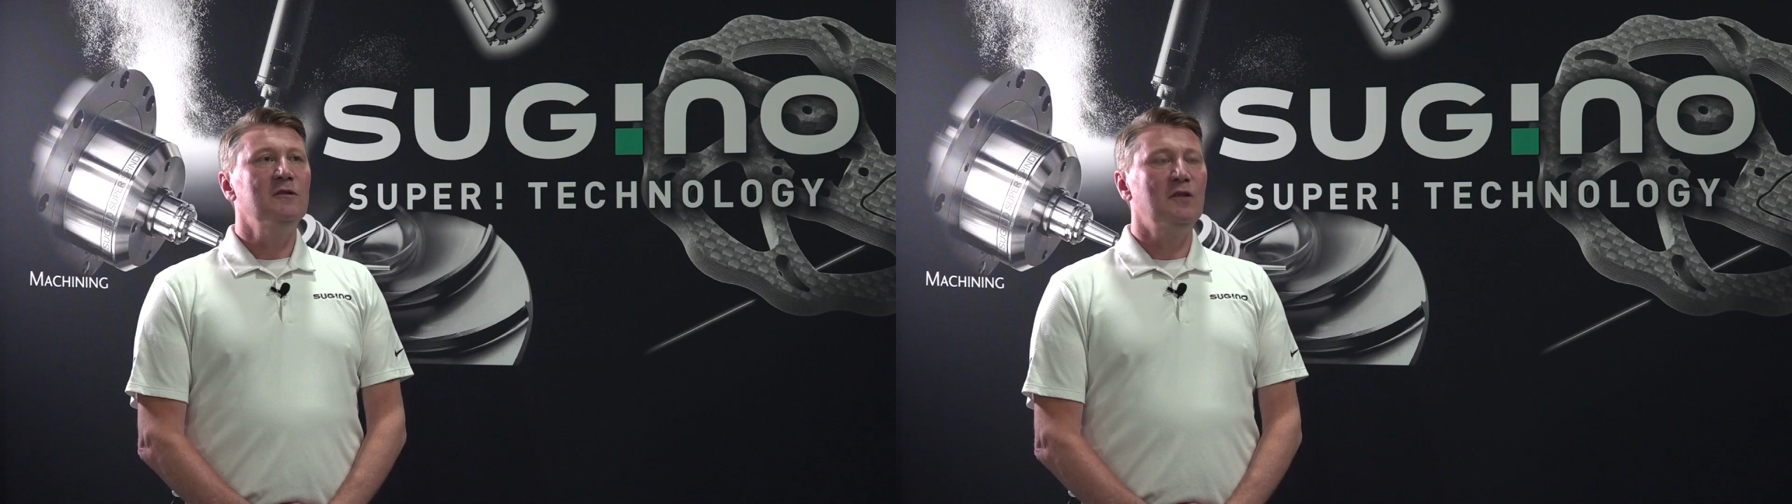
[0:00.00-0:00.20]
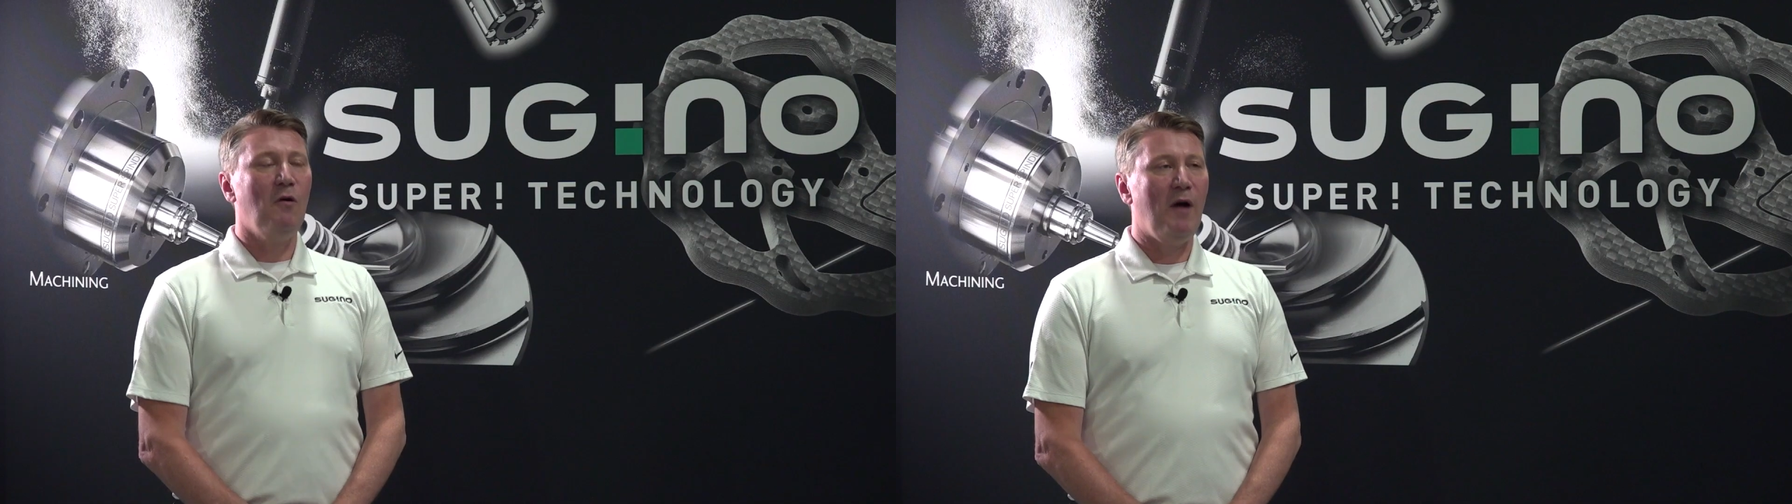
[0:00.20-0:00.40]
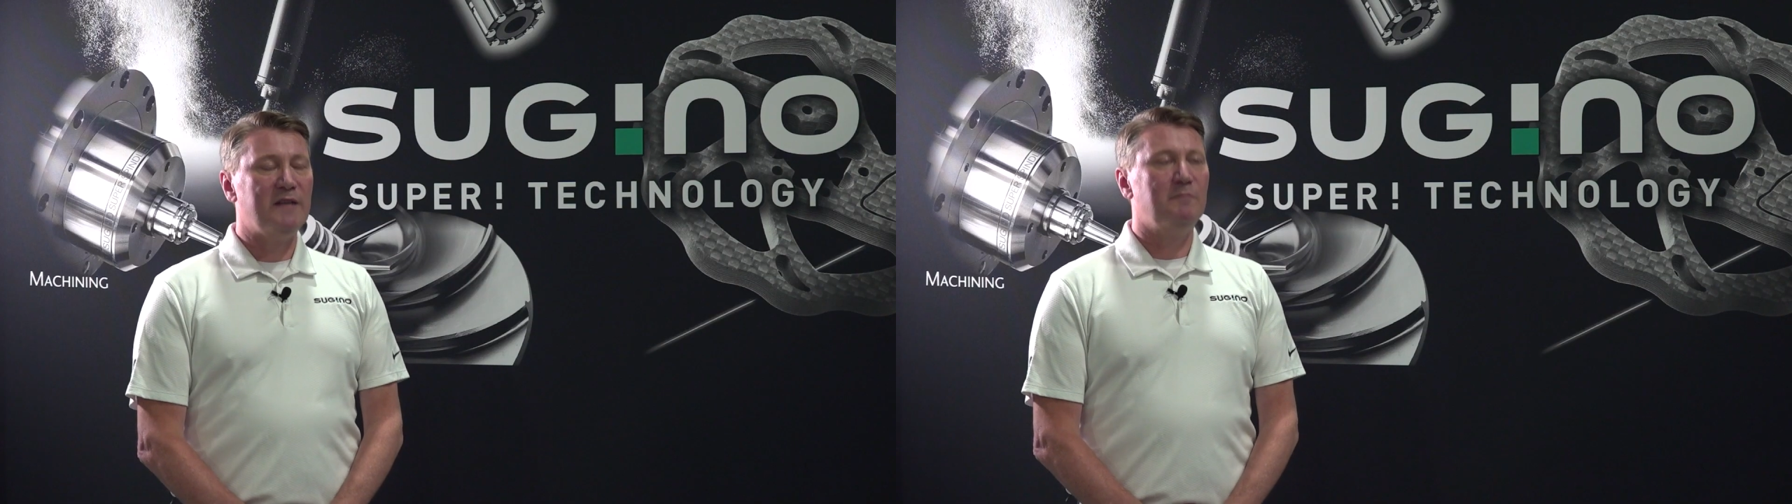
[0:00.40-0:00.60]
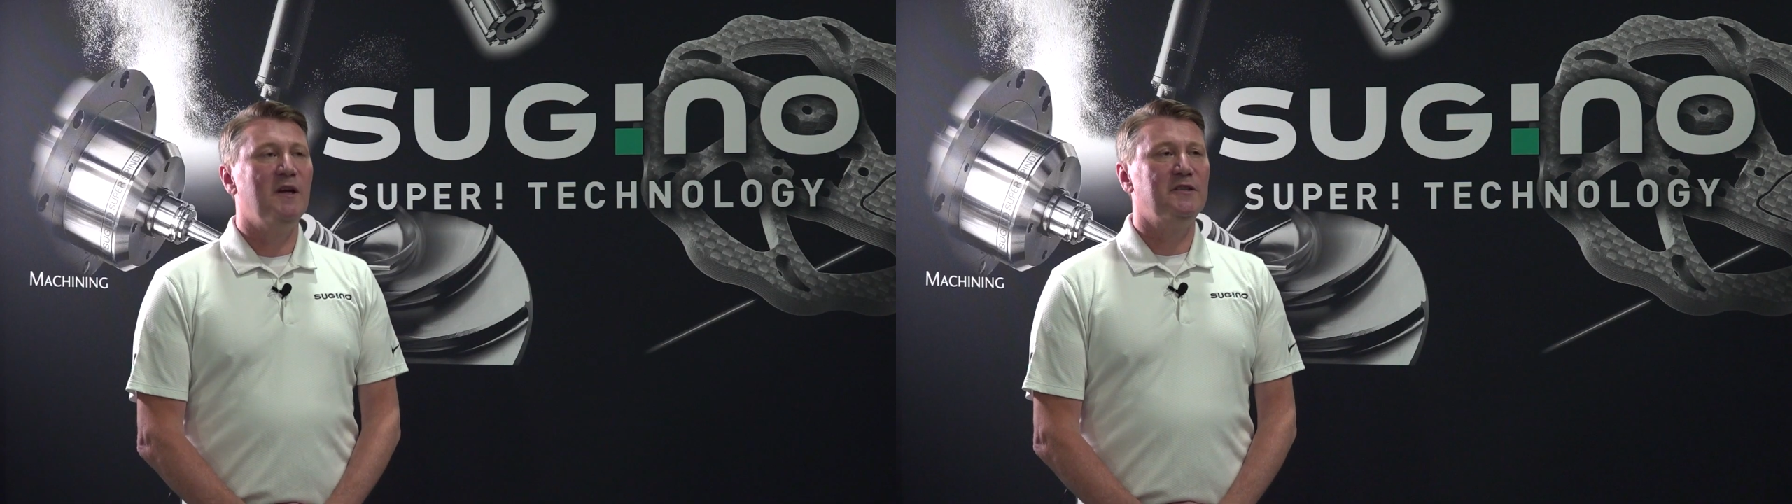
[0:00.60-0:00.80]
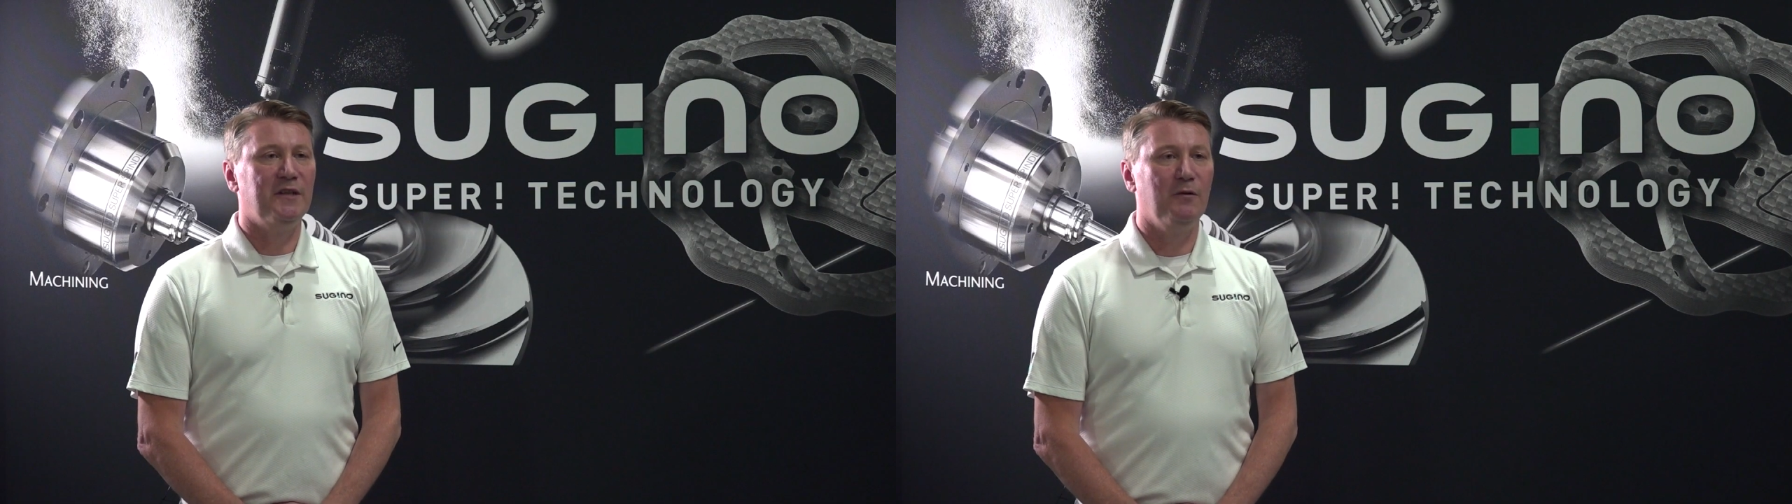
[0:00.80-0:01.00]
So as
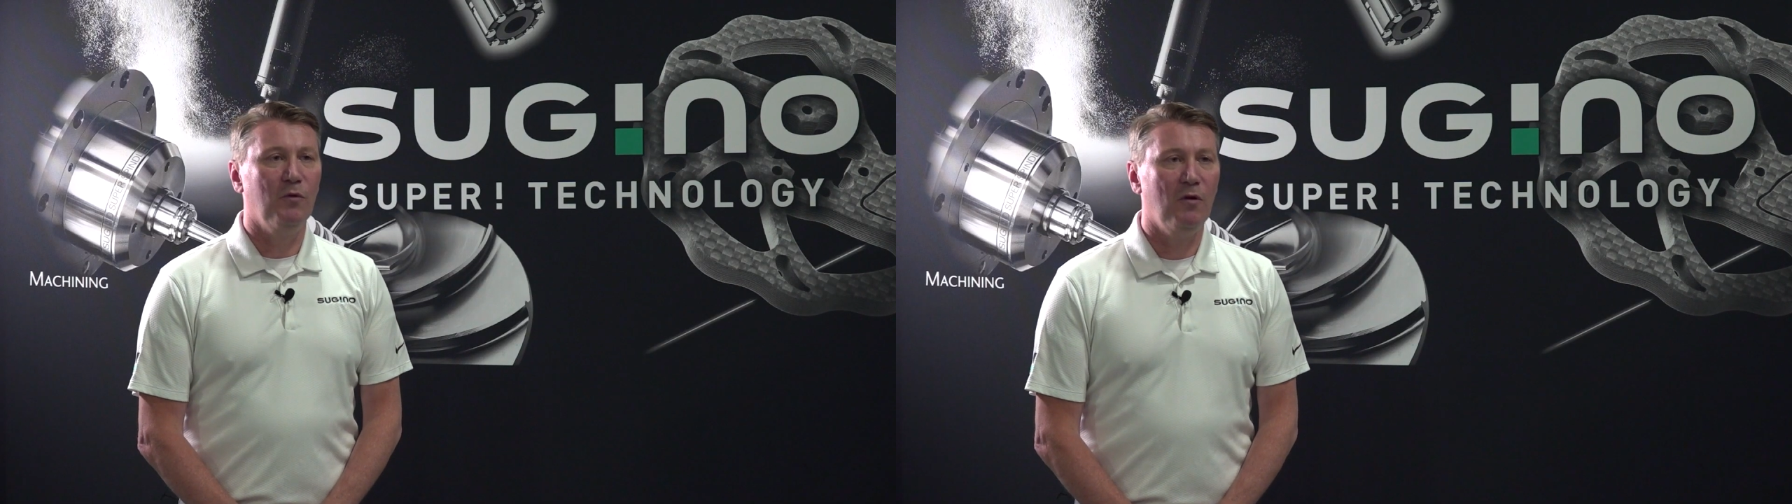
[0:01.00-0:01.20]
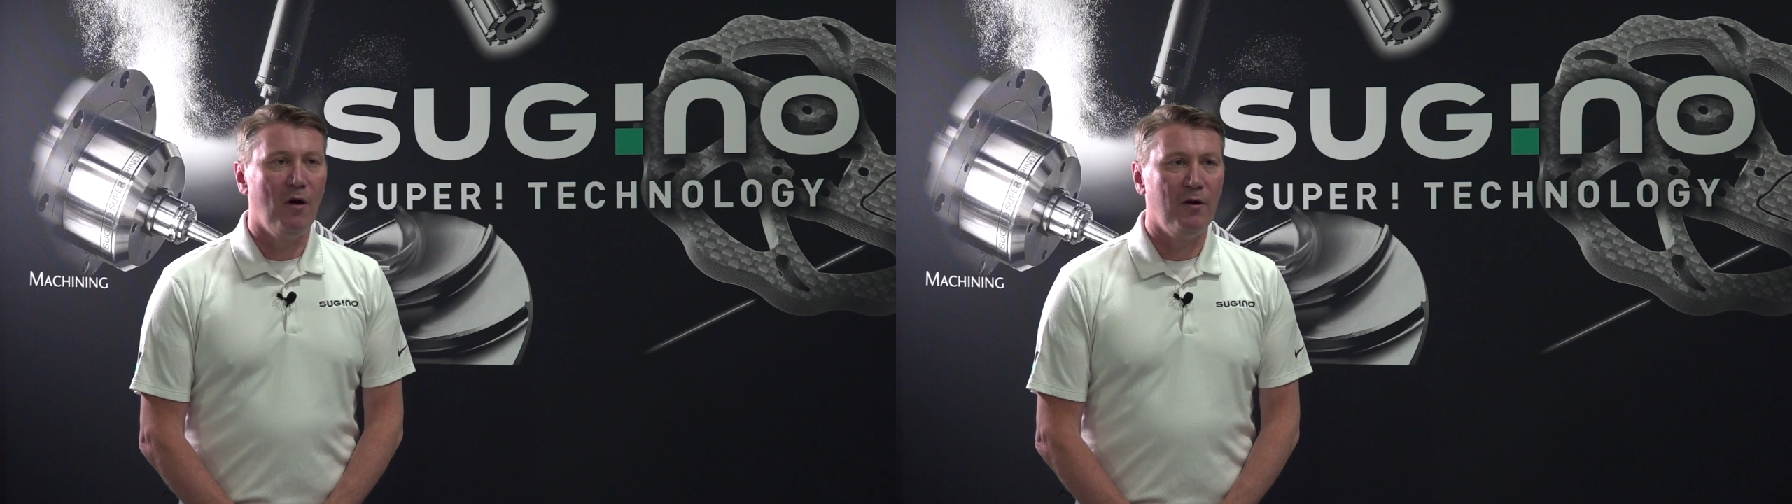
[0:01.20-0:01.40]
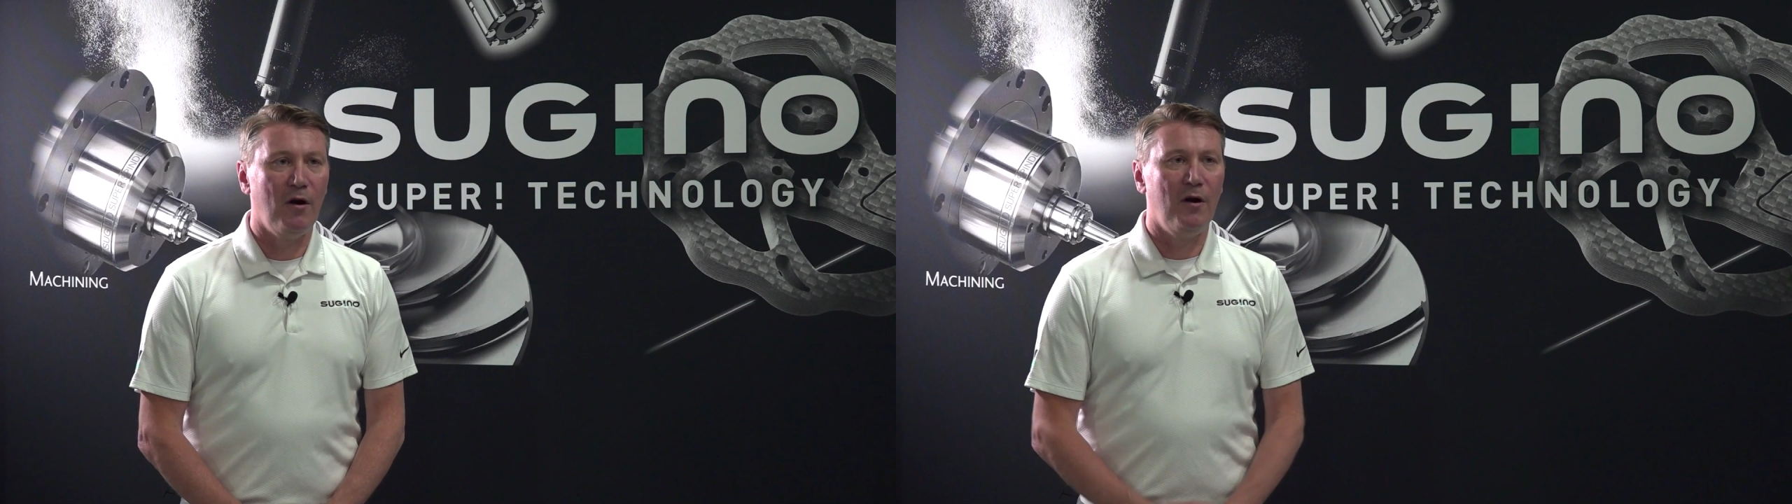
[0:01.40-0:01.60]
mentioned, we're on